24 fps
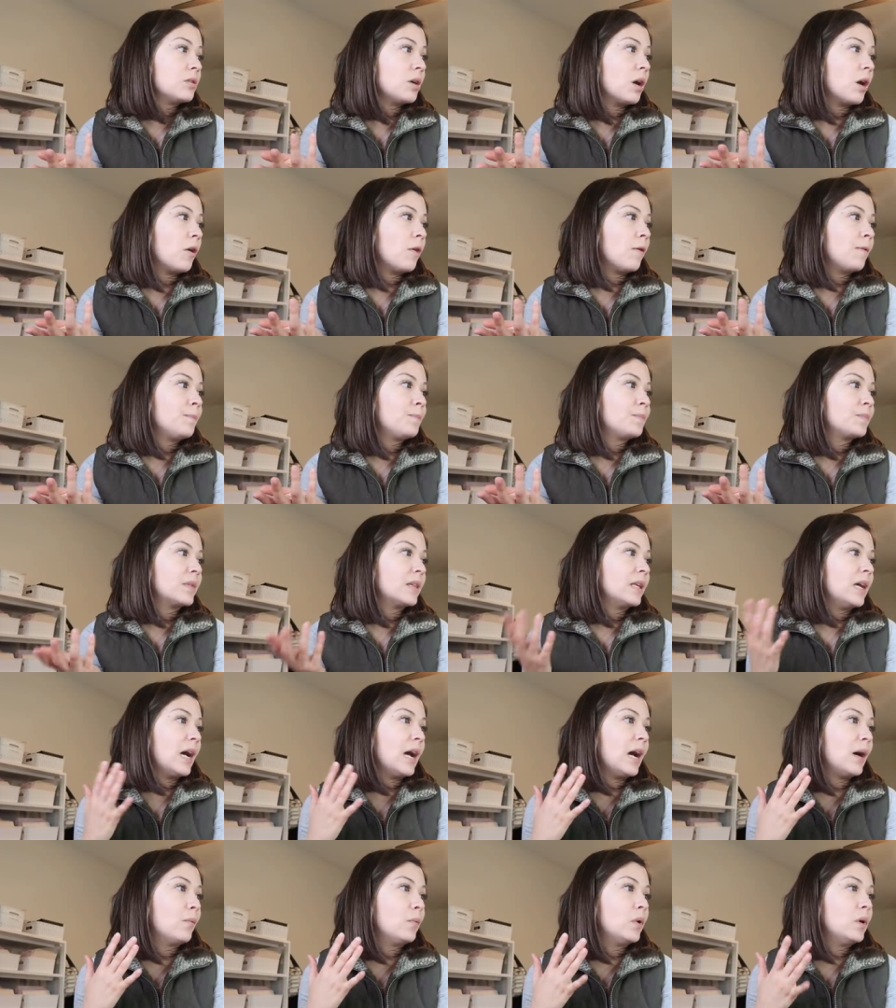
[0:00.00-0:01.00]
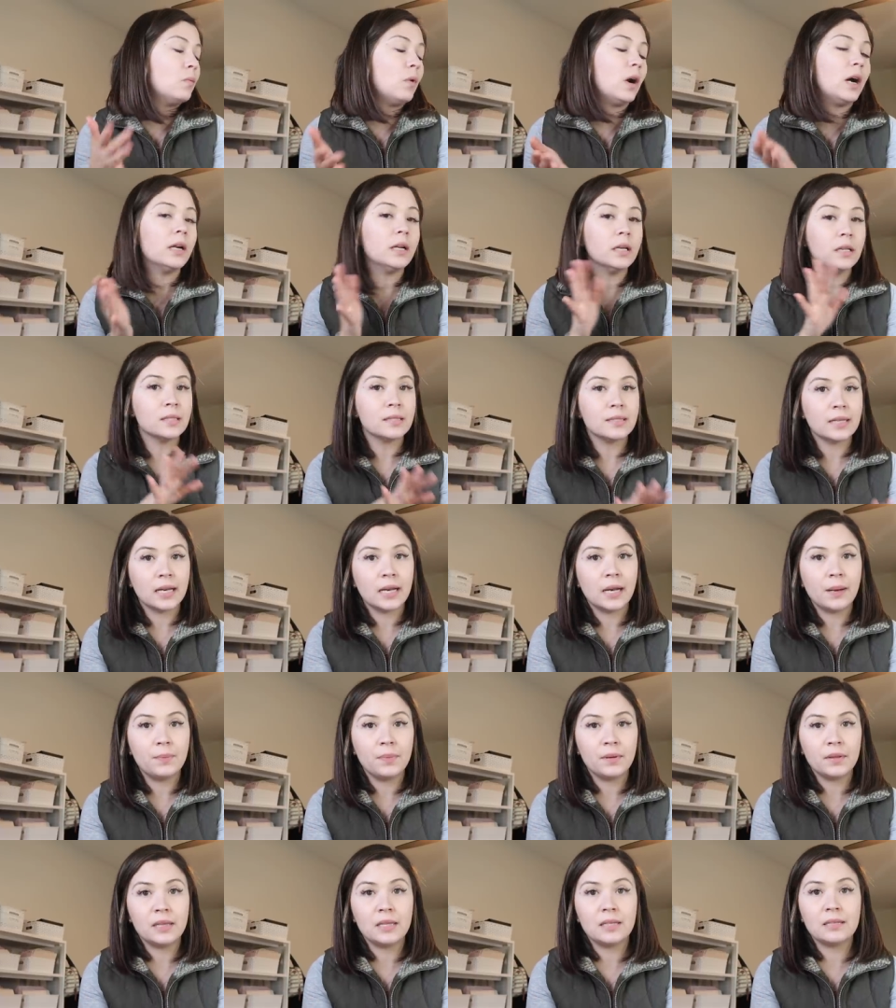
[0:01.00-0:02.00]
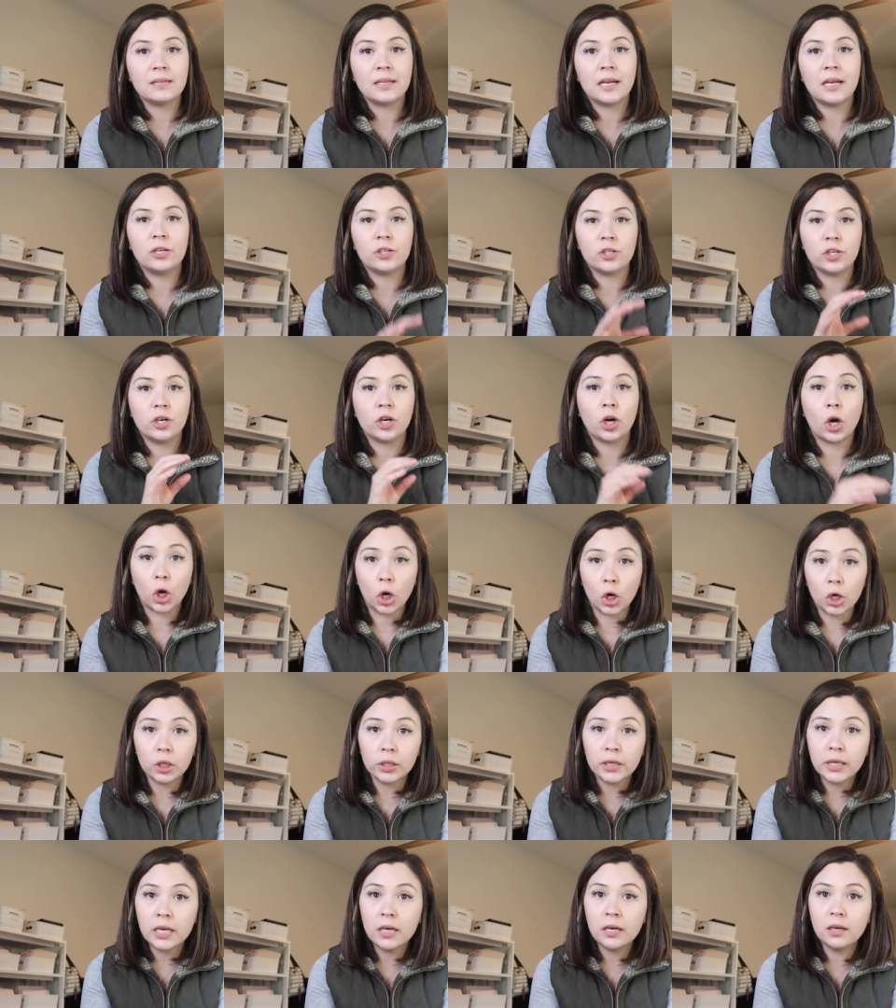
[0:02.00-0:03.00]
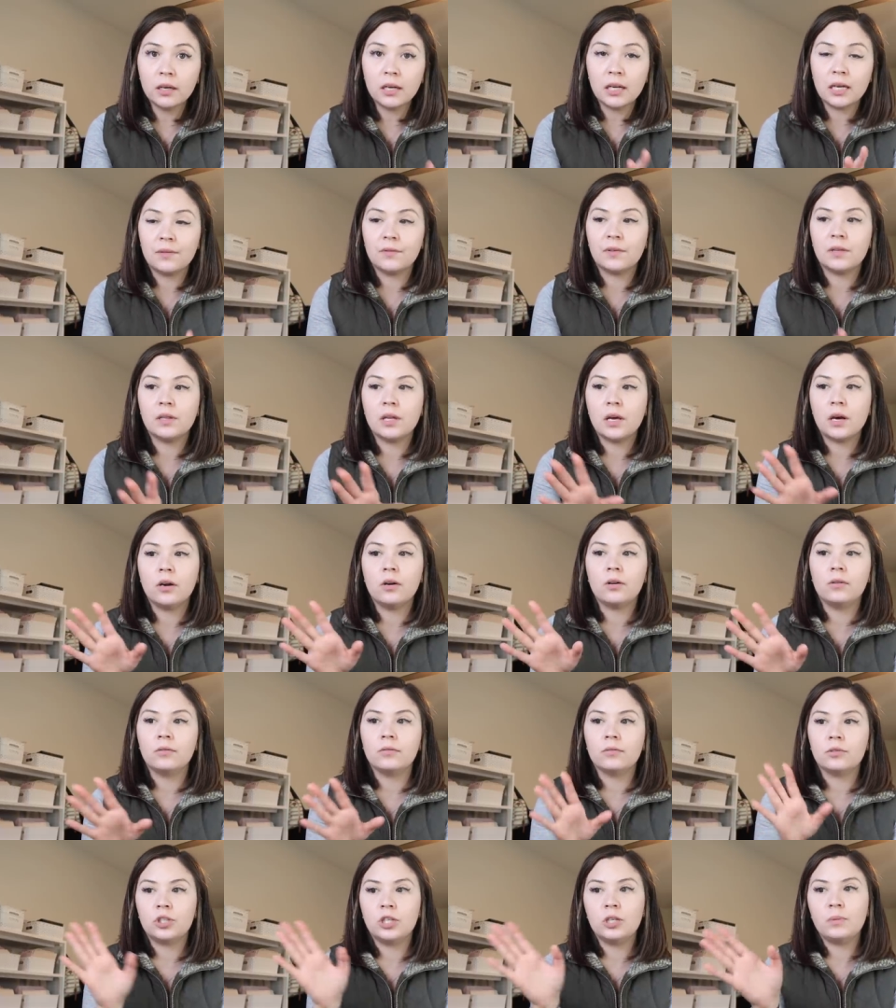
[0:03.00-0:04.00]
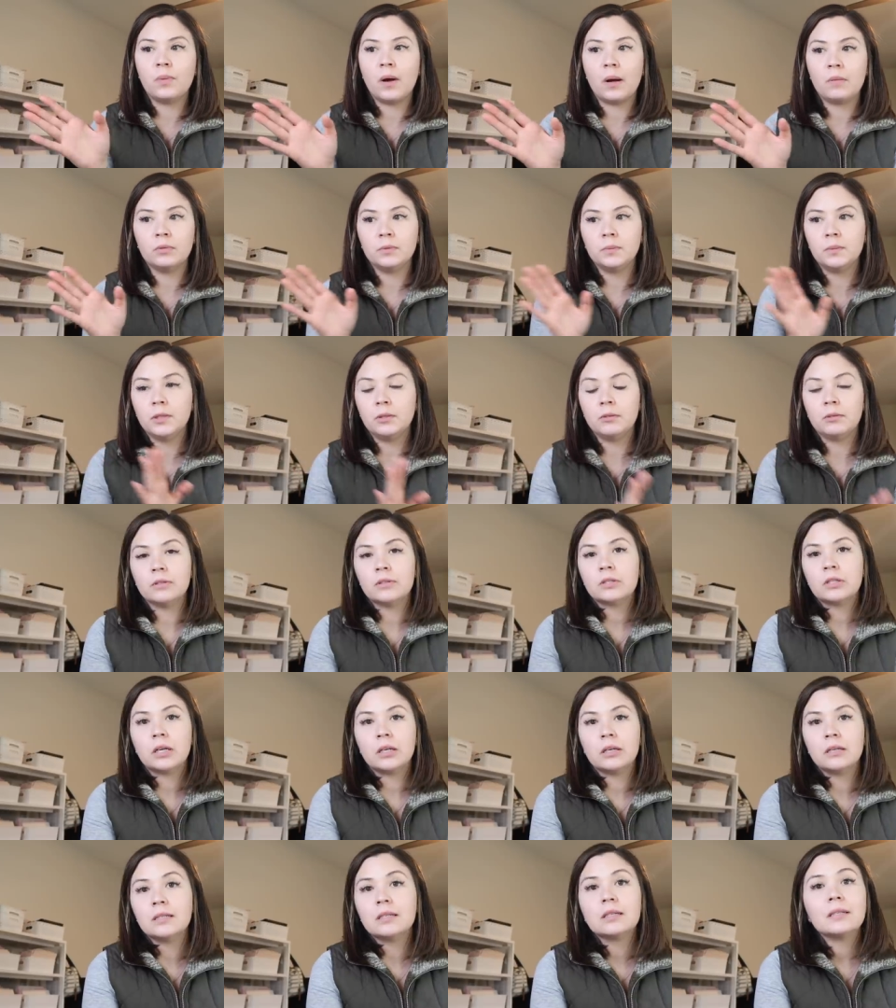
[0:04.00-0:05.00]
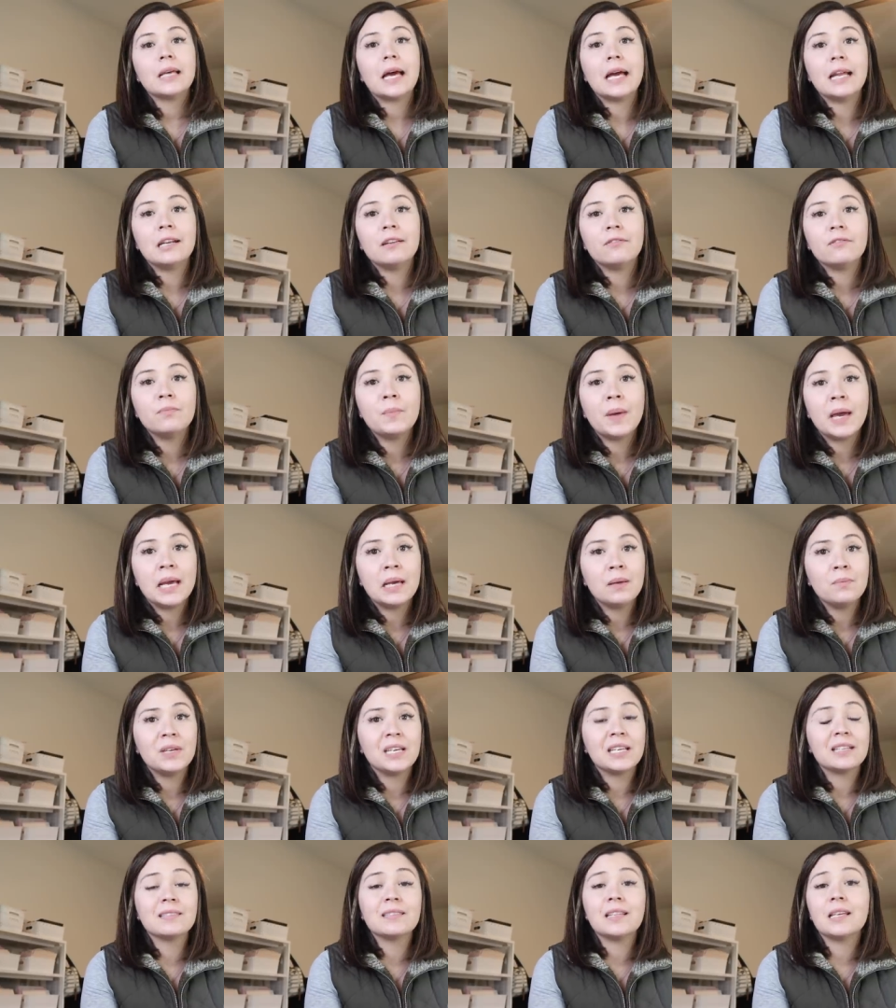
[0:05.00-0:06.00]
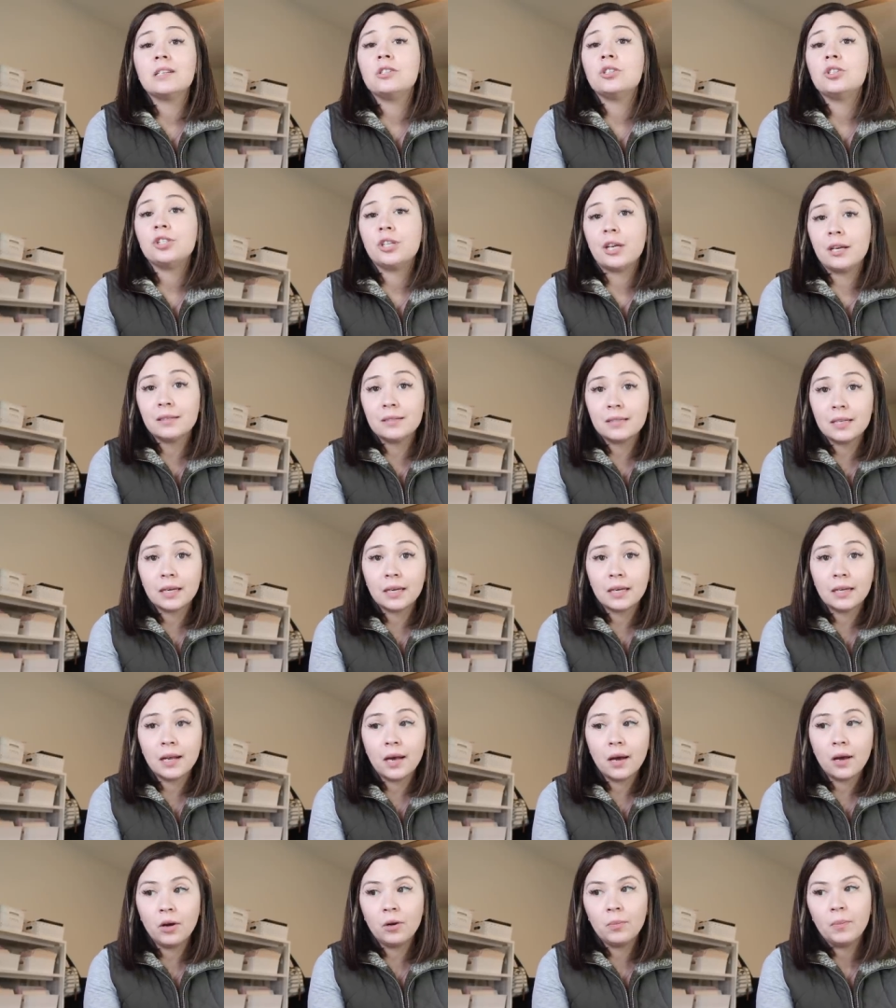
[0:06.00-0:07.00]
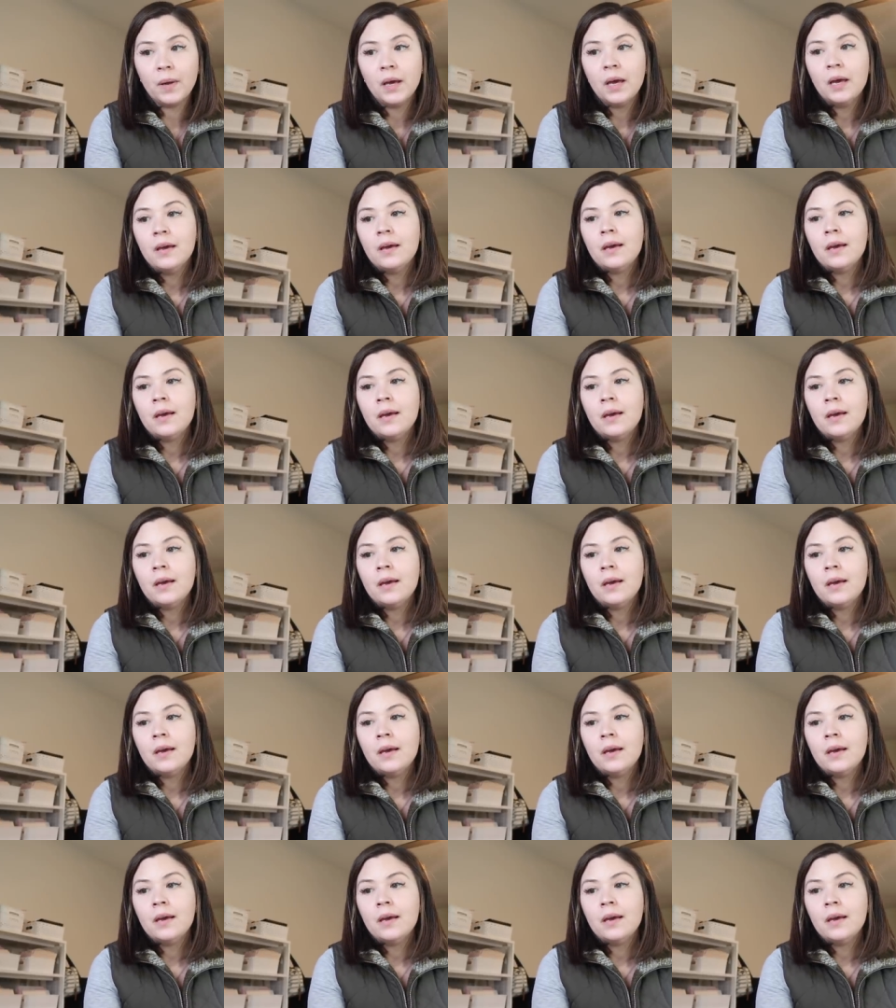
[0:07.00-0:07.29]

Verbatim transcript: so we want to set up the station earlier even though she probably won't start until the end of May because then Jason can help